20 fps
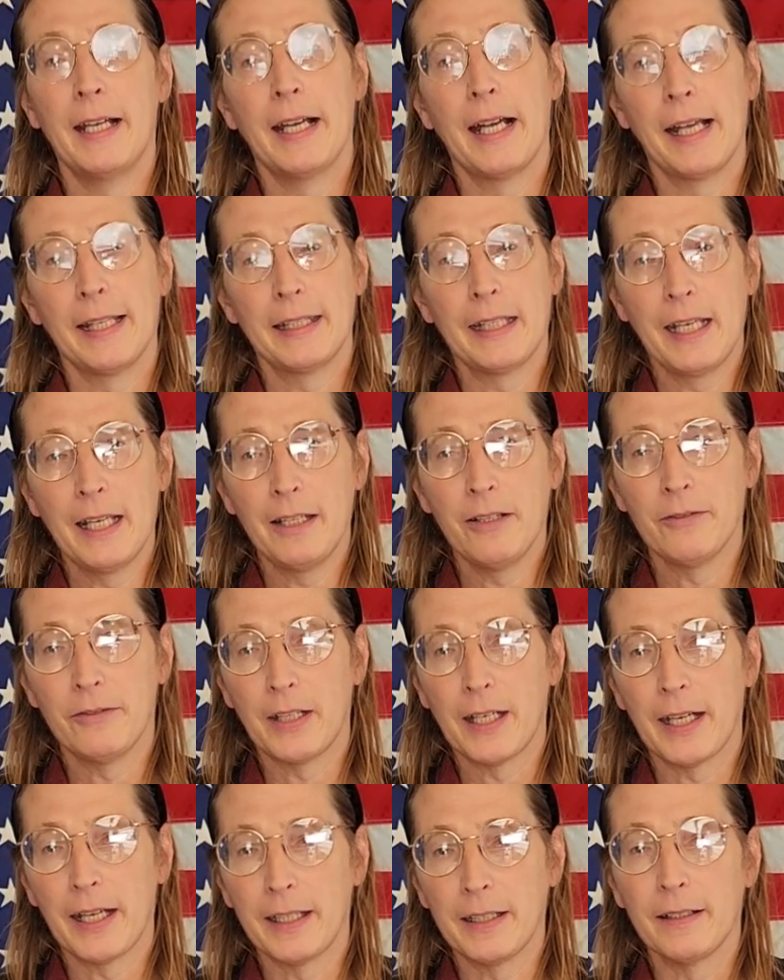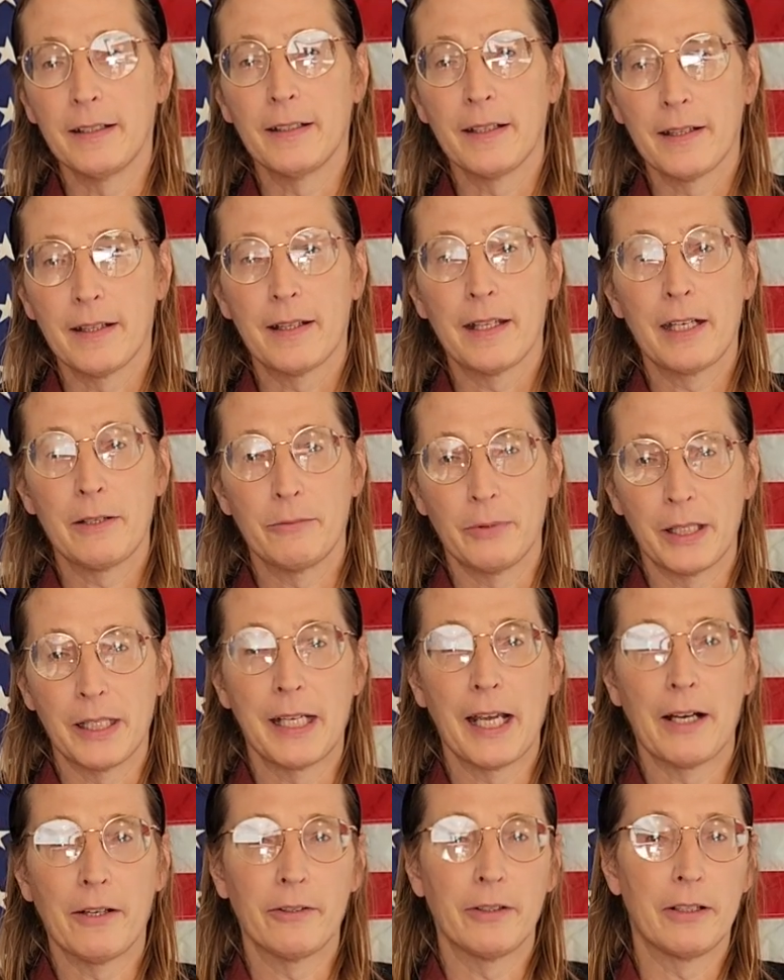At the end of day, they
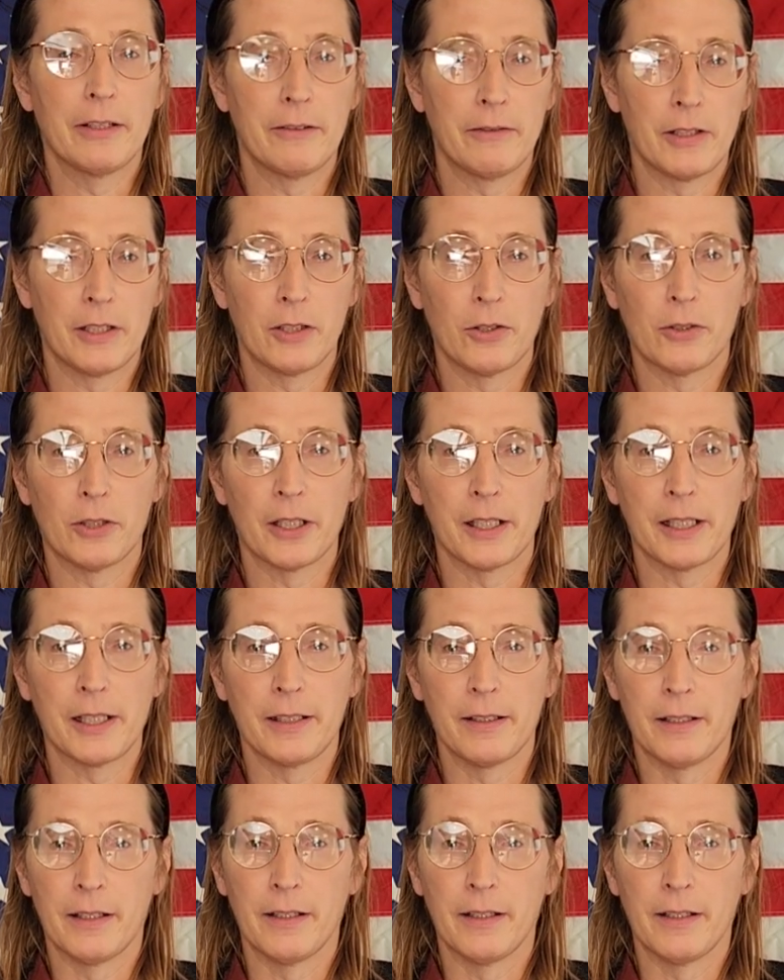recount inventory.